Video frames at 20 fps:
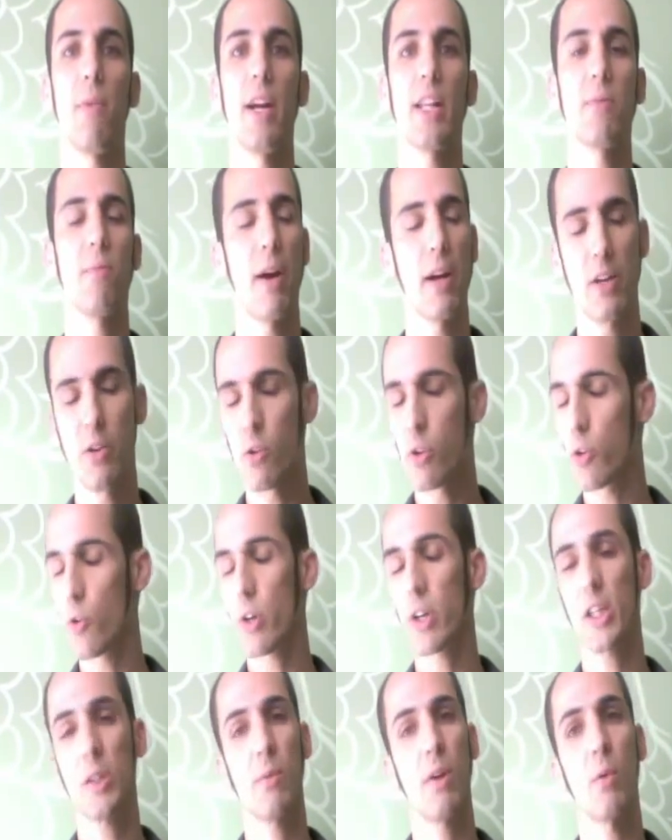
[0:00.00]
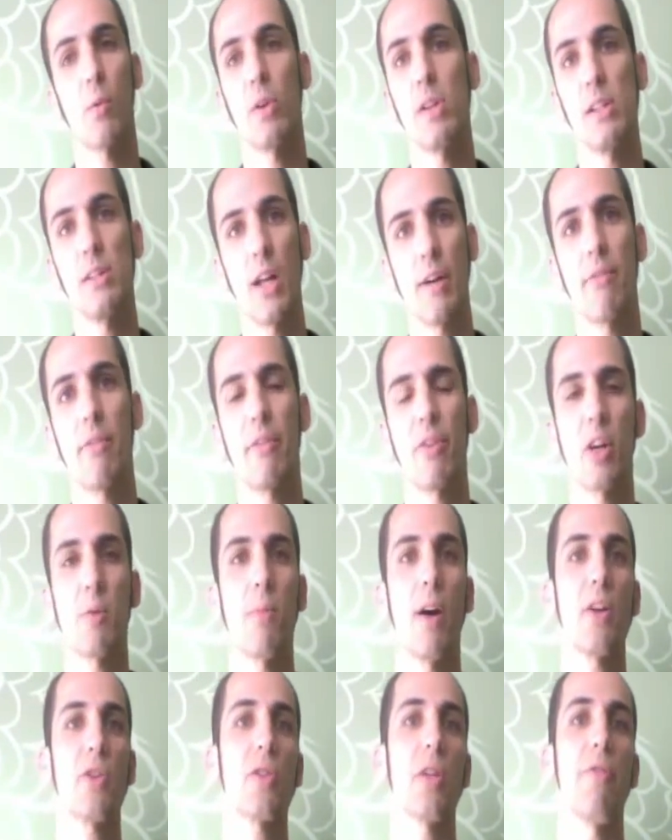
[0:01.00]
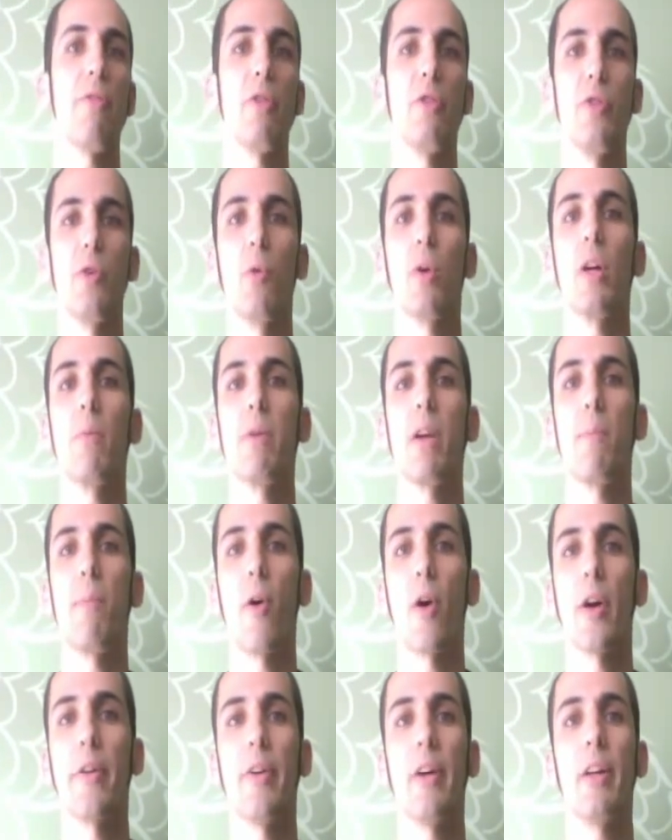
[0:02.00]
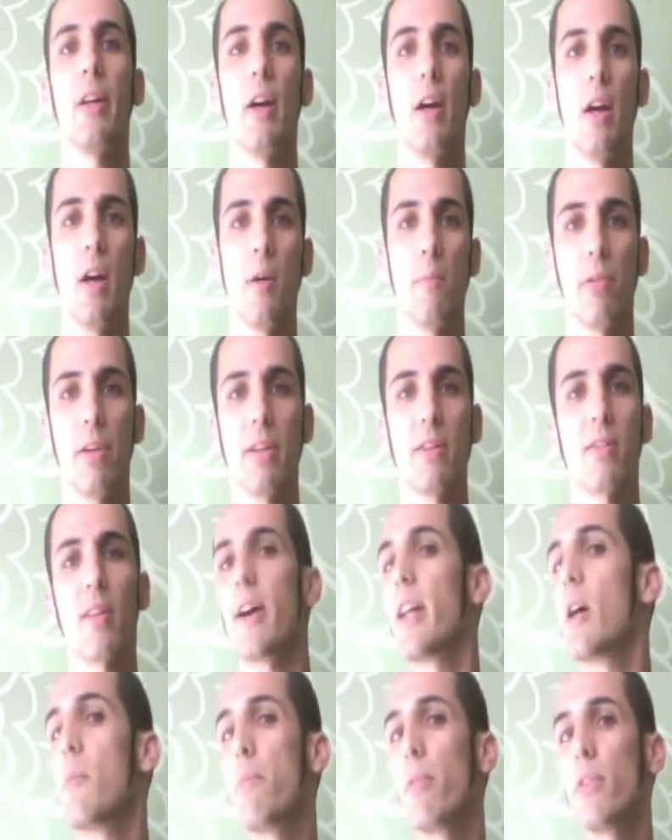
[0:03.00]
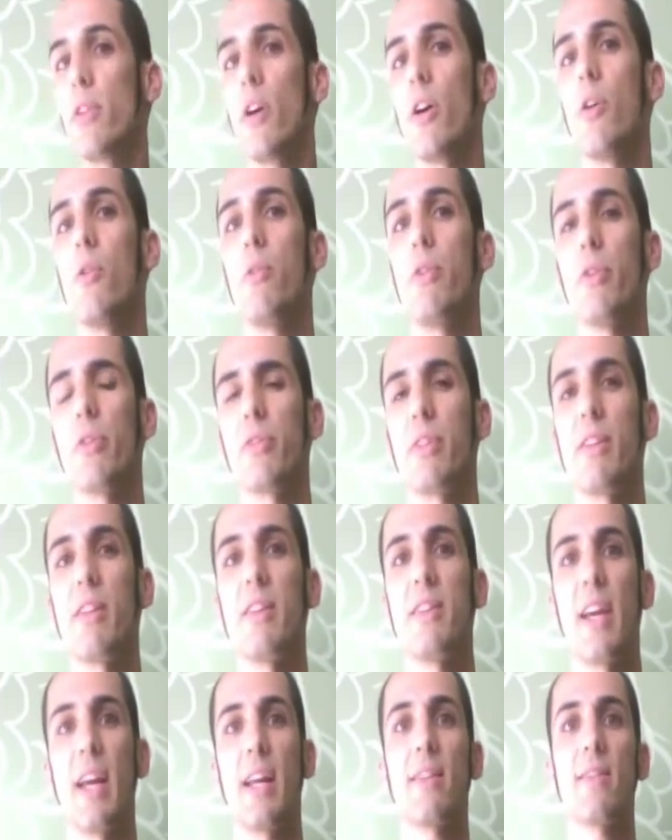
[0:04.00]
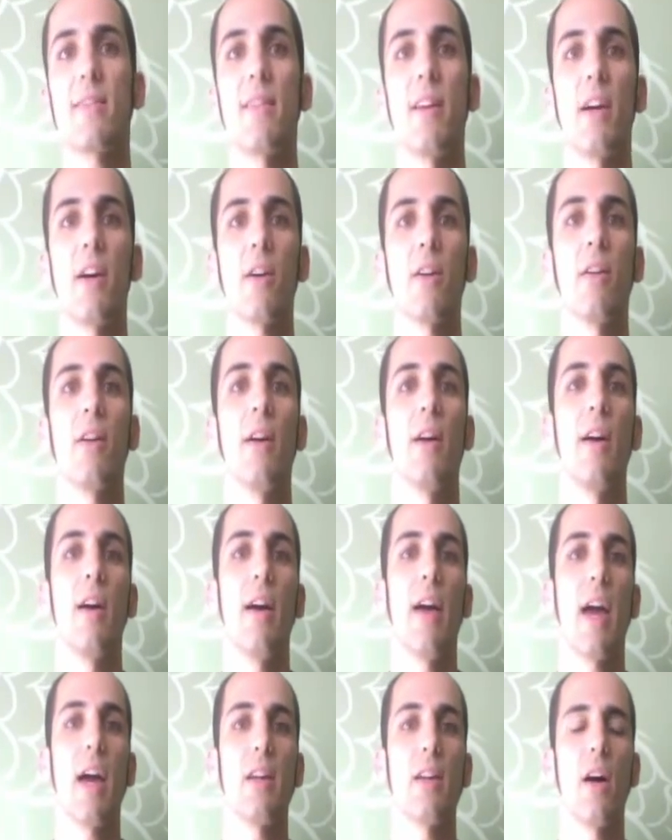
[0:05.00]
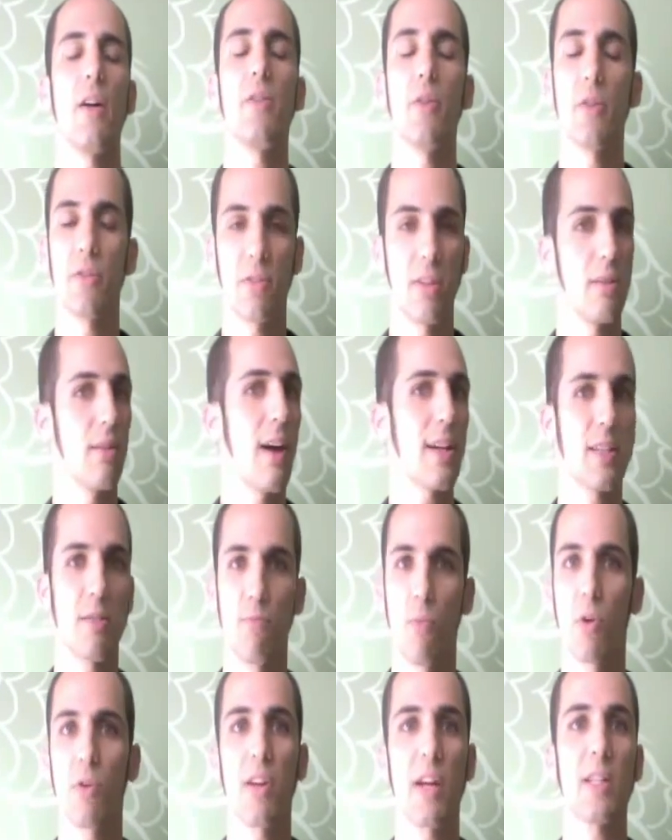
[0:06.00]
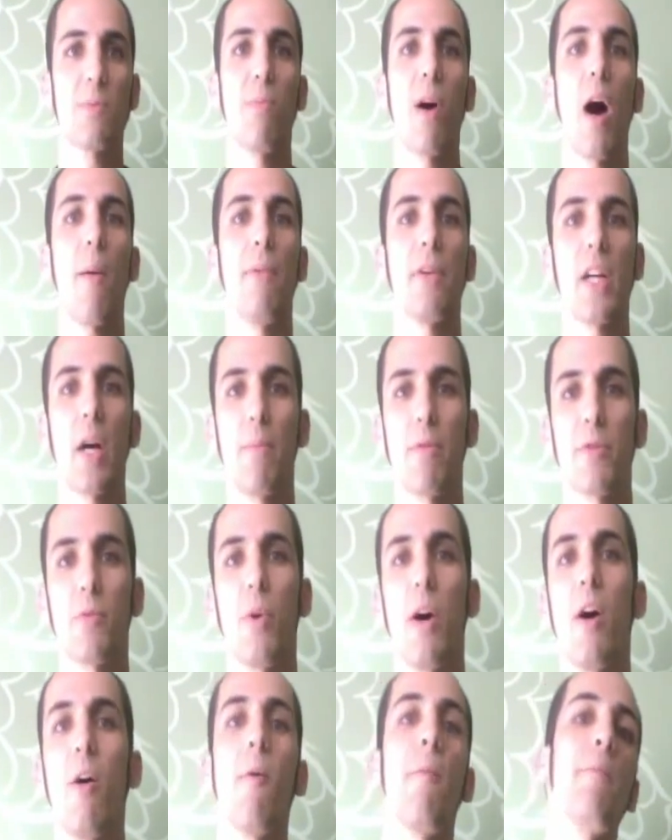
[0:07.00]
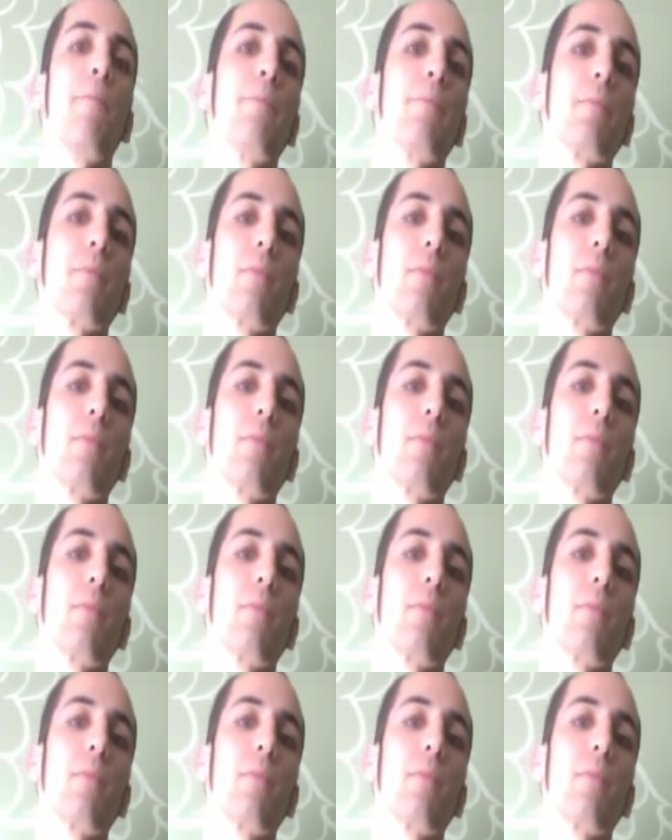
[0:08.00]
It's my new curriculum. I really love it very much. If you do want to be a part of it, please sign up below. You'll see the dates there, and you'll see lots of more dates popping up as well.